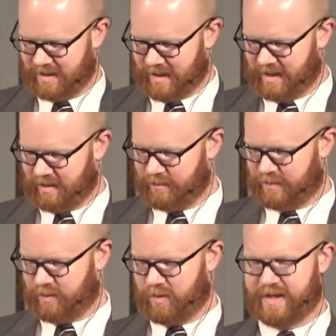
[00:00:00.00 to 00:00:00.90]
of
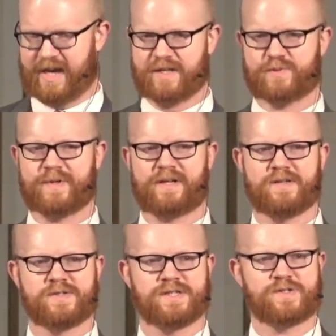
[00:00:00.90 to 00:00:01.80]
what has been a
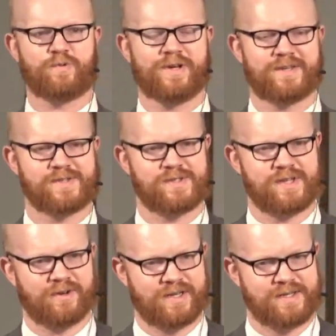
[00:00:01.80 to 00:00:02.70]
six-week
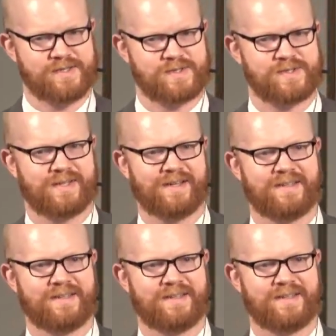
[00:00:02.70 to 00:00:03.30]
series